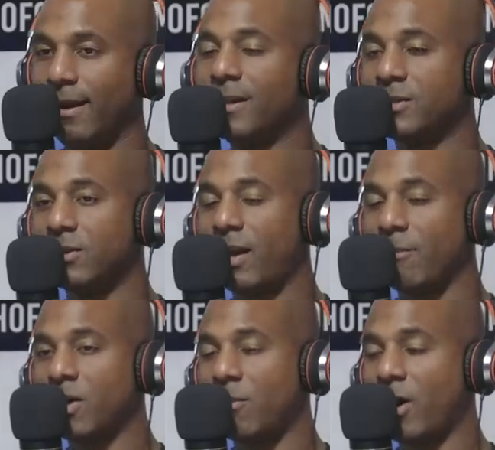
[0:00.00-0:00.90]
hey, so
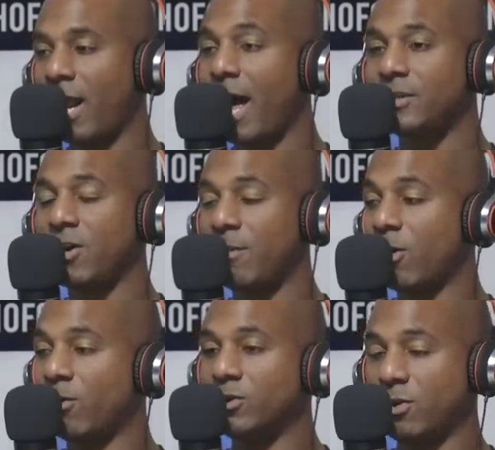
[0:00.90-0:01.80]
I'm talking about, and I ain't talking
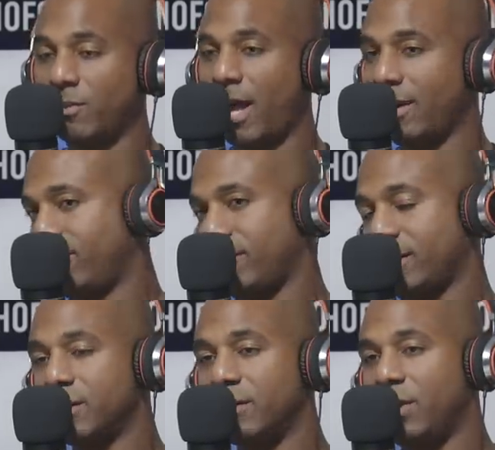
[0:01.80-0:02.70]
about on the jump, but like
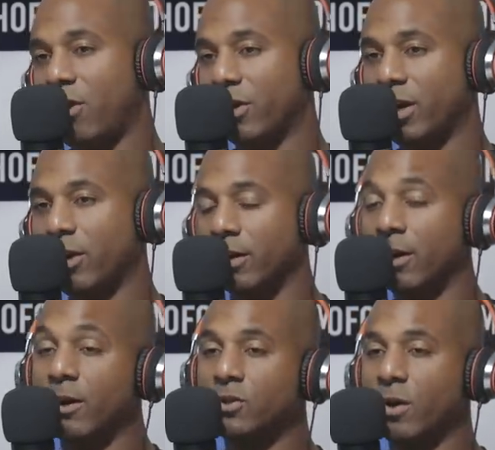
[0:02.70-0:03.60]
this, it belonged to her.
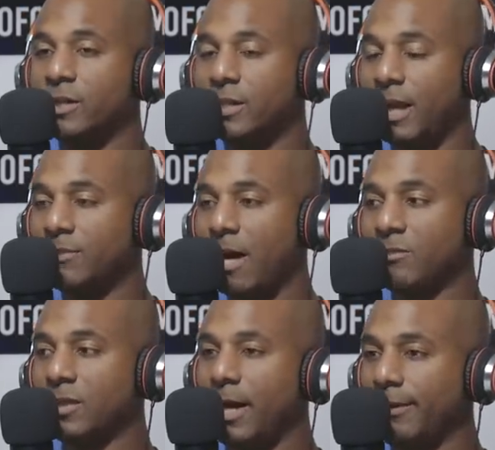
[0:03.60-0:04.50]
Yeah. So at the same
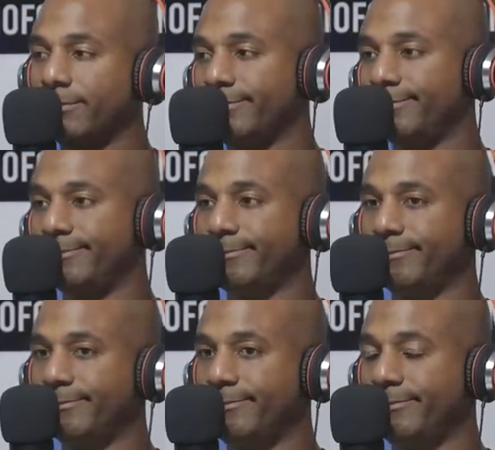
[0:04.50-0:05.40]
time, it's like,
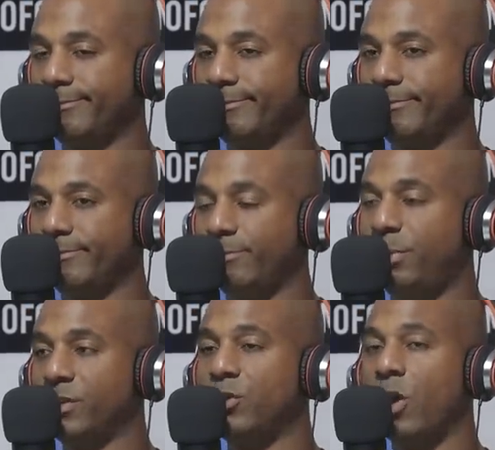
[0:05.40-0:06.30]

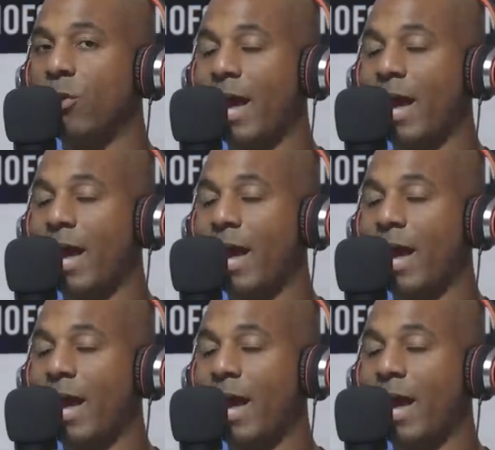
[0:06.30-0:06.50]
but you know,